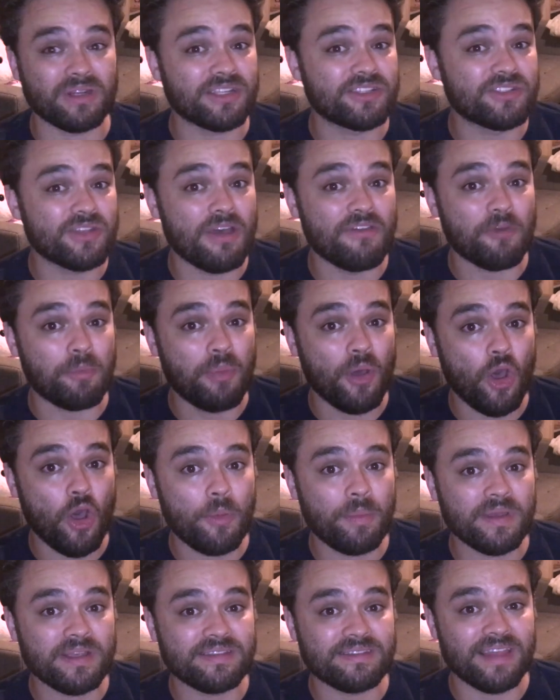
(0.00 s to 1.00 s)
really serve a
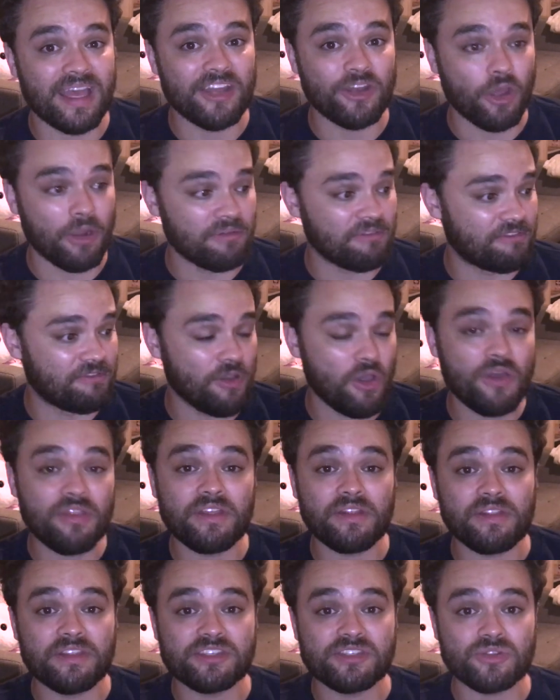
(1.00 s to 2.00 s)
purpose, they don't
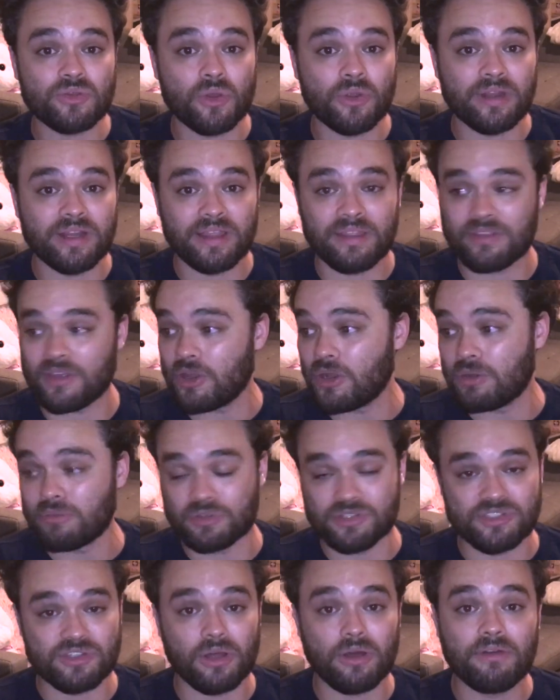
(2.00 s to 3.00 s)
further the story, they don't
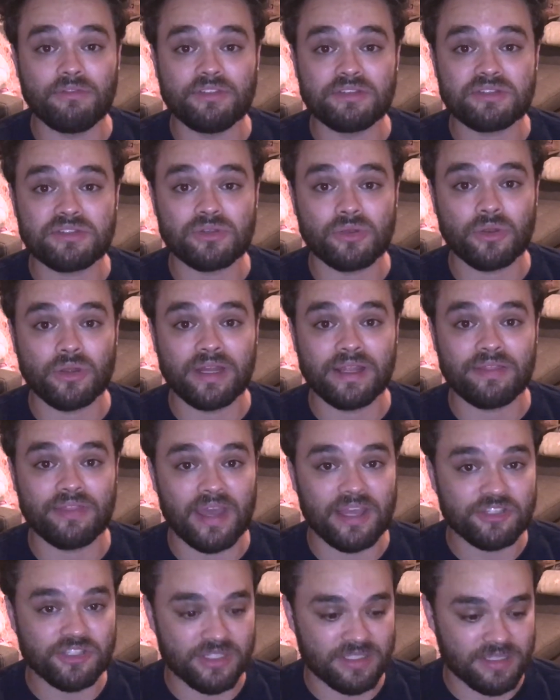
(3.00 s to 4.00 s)
resolve the story,
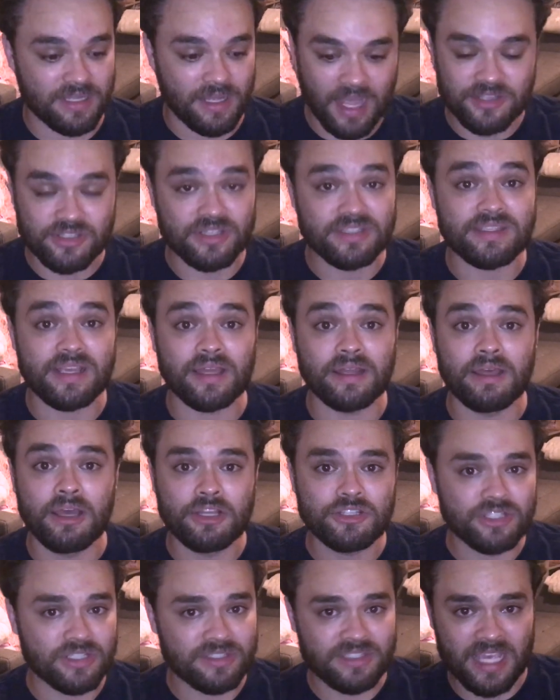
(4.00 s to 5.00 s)
they just, as I said,
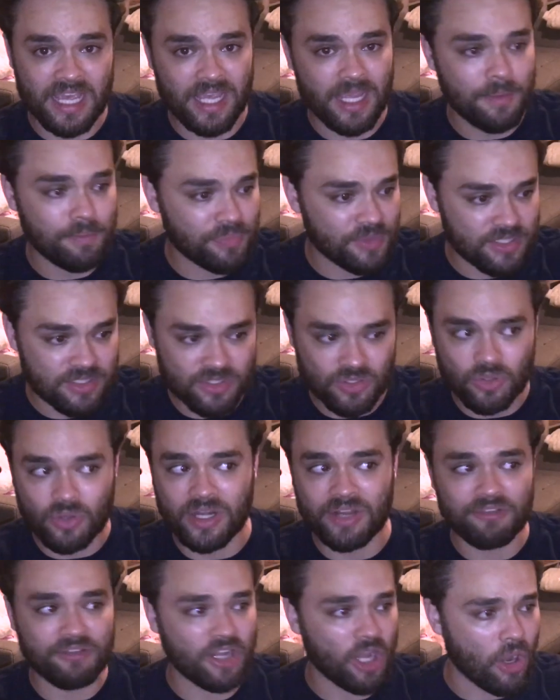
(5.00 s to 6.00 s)
just keep the
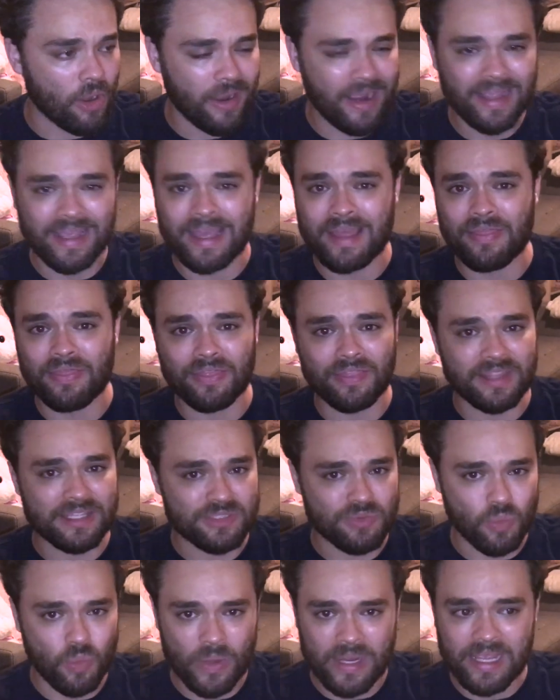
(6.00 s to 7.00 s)
story going in
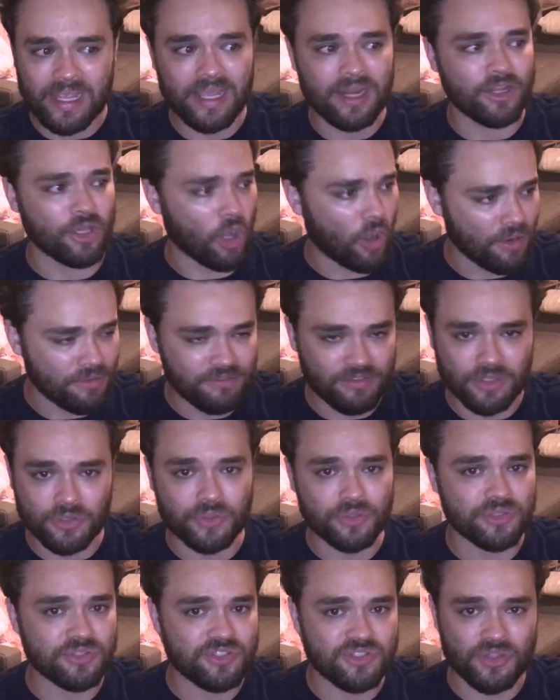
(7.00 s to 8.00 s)
this weird,
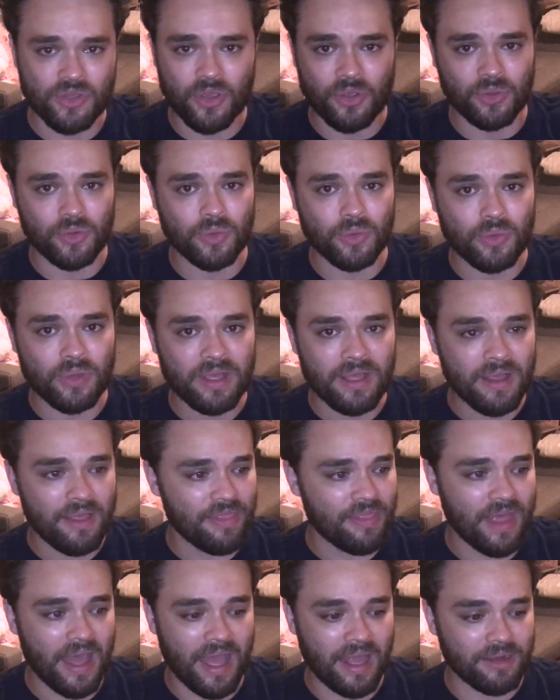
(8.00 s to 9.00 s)
convoluted circle
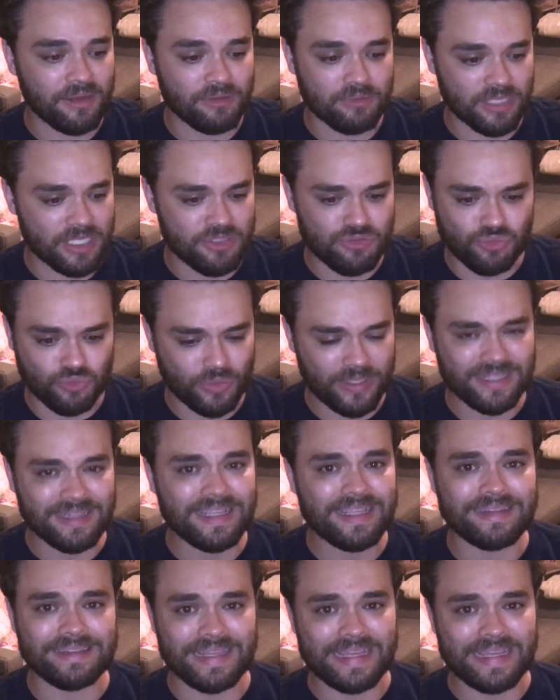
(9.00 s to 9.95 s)
that is really